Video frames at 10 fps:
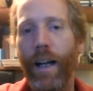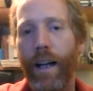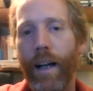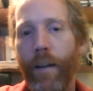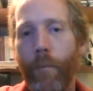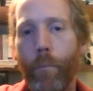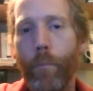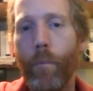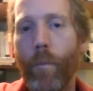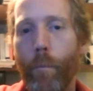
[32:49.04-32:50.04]

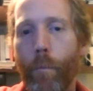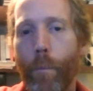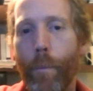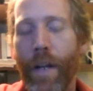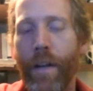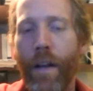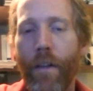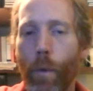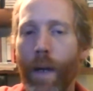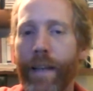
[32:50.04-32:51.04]
But
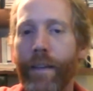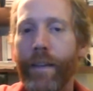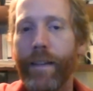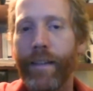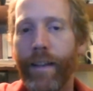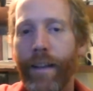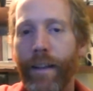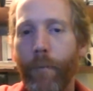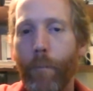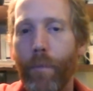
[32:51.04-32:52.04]
another way
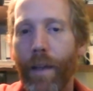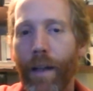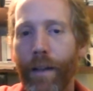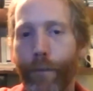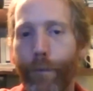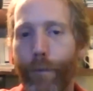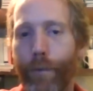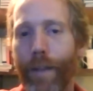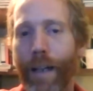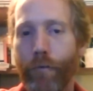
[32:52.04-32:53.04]
that
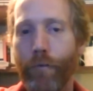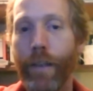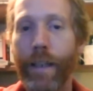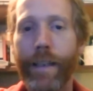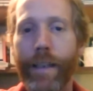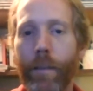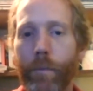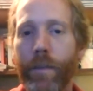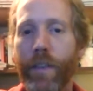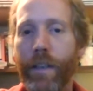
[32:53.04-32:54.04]
I've really
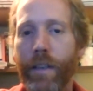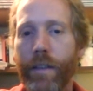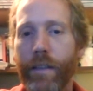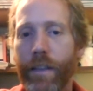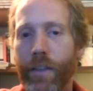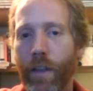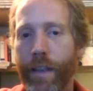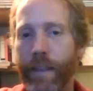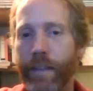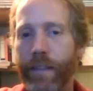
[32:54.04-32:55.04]
come to
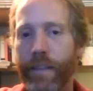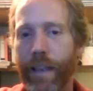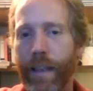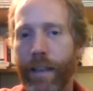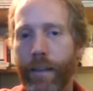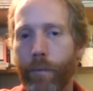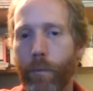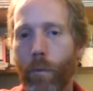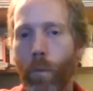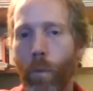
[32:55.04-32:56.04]
enjoy is
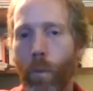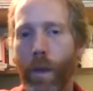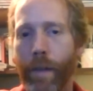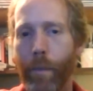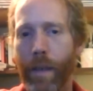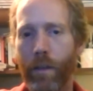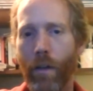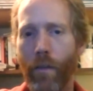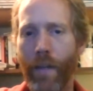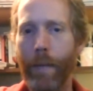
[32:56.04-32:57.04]
what you might
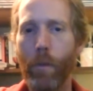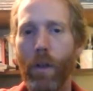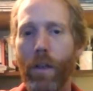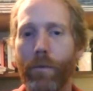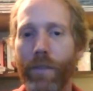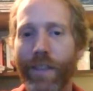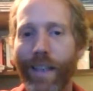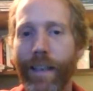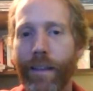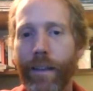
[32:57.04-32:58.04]
call namal
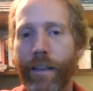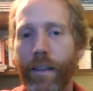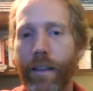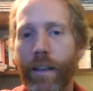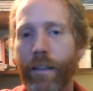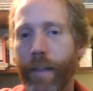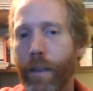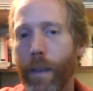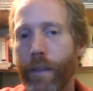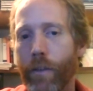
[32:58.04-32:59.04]
style, a
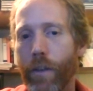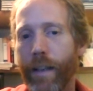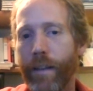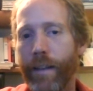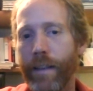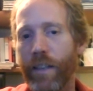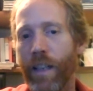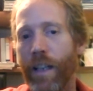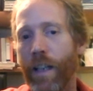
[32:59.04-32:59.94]
Korean way of cooking things,